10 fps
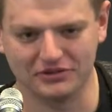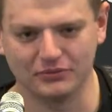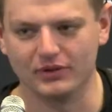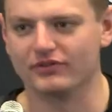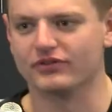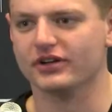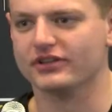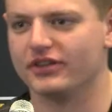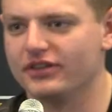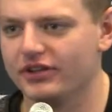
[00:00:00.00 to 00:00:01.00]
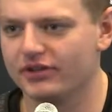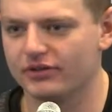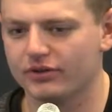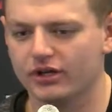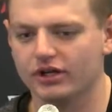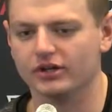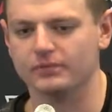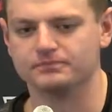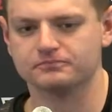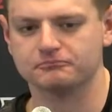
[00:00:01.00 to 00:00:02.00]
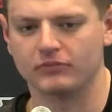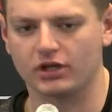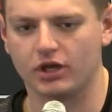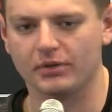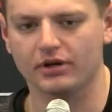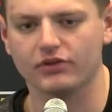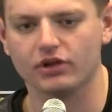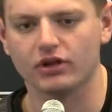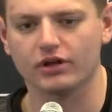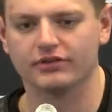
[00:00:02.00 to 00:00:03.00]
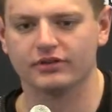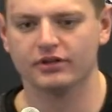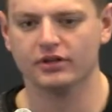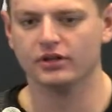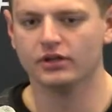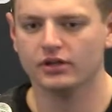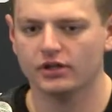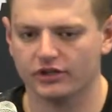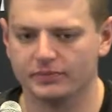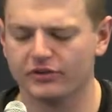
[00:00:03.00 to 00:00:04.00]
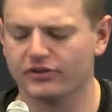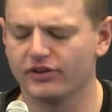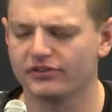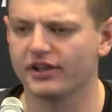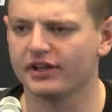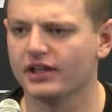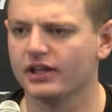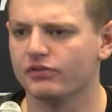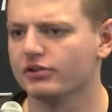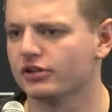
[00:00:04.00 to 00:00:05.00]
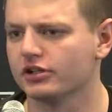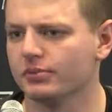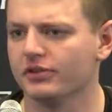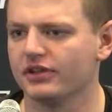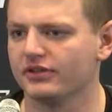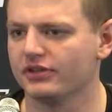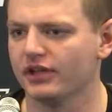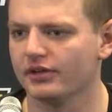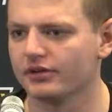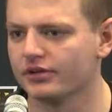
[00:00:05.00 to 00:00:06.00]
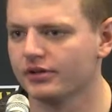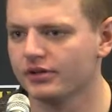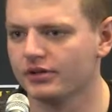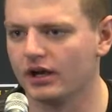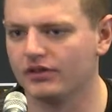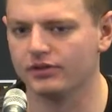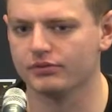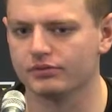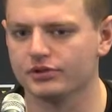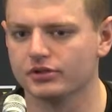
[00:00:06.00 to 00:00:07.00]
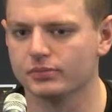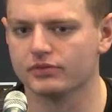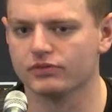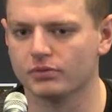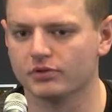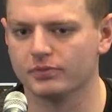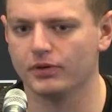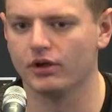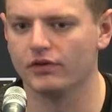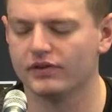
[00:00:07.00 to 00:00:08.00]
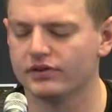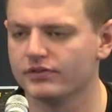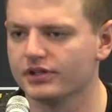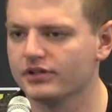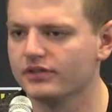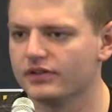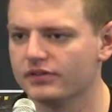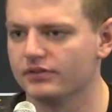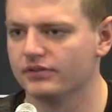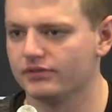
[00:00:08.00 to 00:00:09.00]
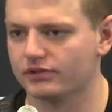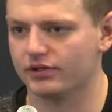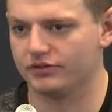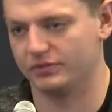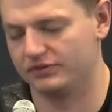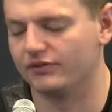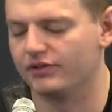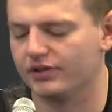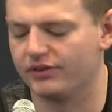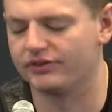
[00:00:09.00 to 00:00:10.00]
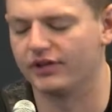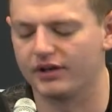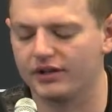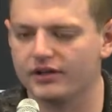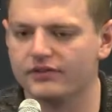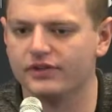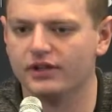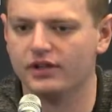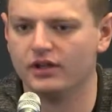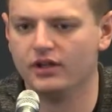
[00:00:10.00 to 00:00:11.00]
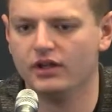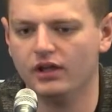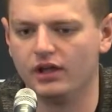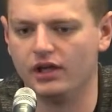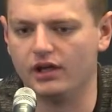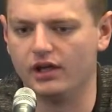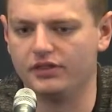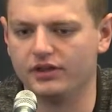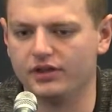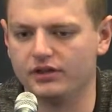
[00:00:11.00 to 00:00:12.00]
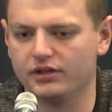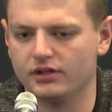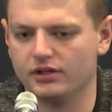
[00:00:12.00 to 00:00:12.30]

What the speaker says: good win for us. I think coming off a loss, especially in the second half, we started to put things together. And I think it was a really good performance, both offensively and defensively, for us specifically in the second half. And I think